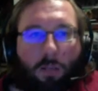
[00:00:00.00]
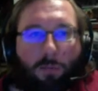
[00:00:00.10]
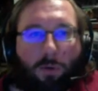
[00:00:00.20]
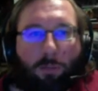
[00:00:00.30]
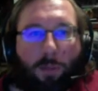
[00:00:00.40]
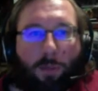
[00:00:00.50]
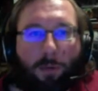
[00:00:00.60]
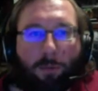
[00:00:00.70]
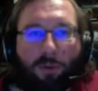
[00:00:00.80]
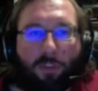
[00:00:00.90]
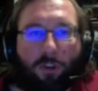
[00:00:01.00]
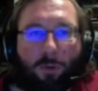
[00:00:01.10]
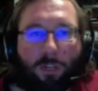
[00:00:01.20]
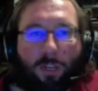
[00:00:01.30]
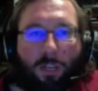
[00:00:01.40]
already babbled up Book of the
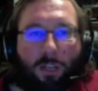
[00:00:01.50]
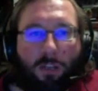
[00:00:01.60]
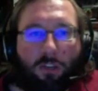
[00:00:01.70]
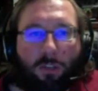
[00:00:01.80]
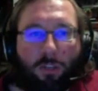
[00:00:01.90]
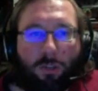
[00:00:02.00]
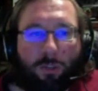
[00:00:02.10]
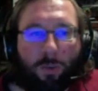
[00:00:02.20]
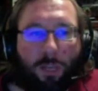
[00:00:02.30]
Underworld again. I shall not do so